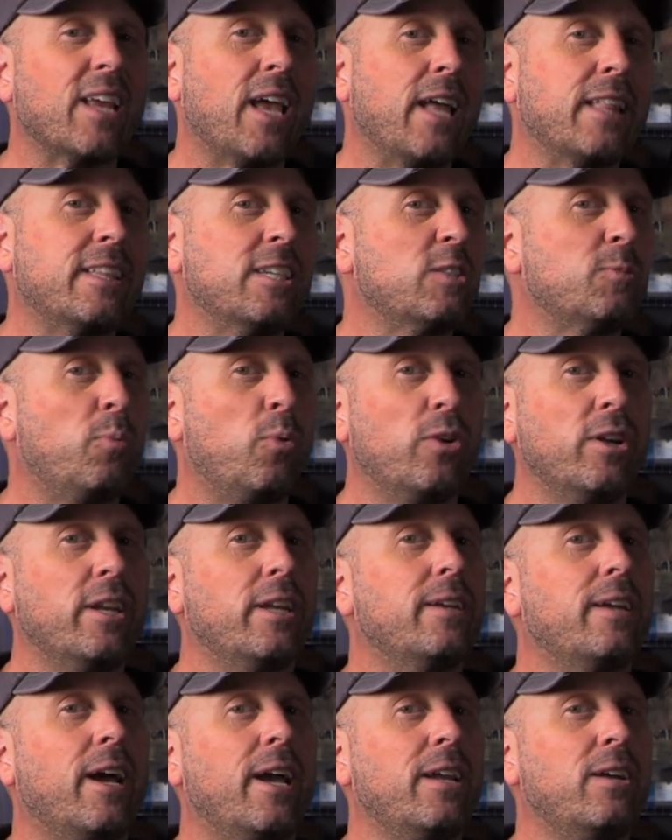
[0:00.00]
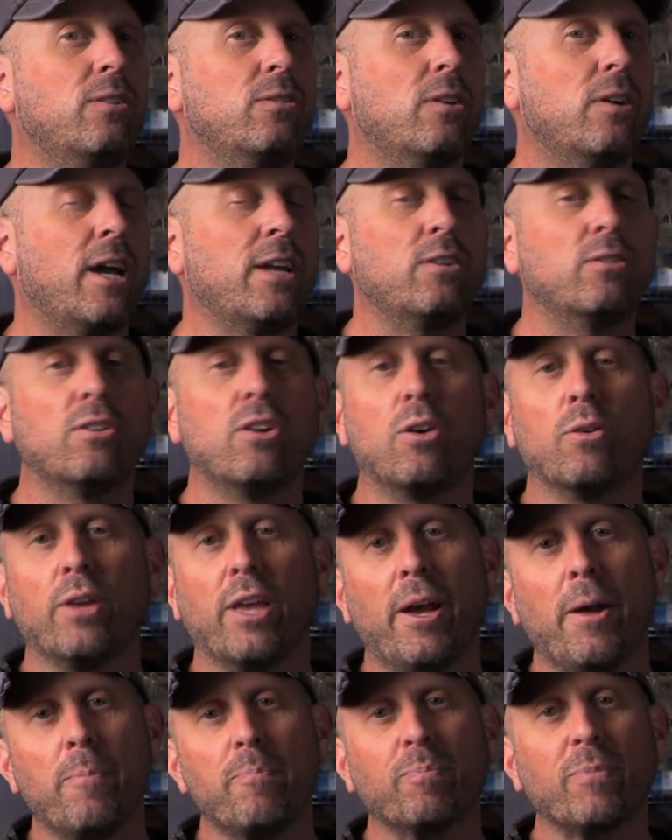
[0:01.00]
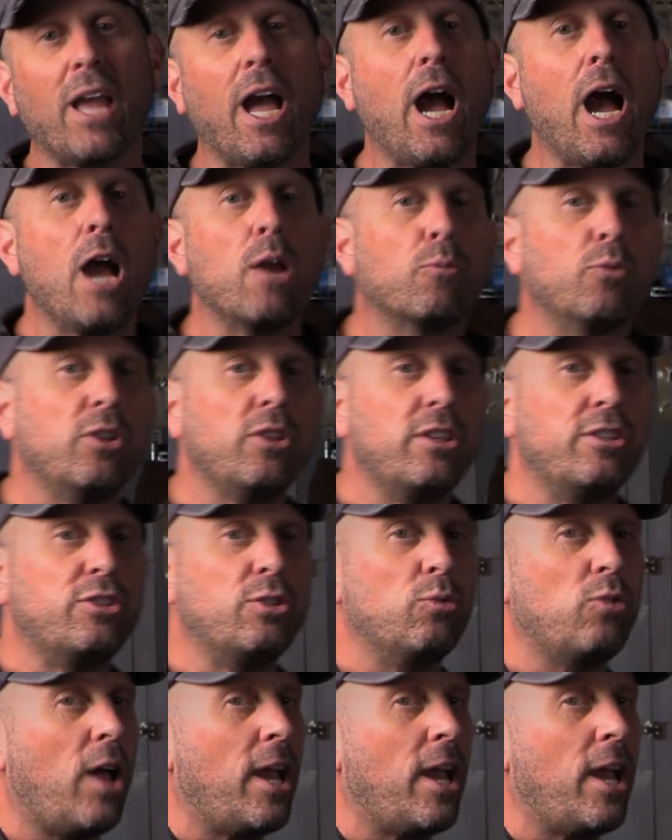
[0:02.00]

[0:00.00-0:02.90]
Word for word: At this point, I don't know yet. I really do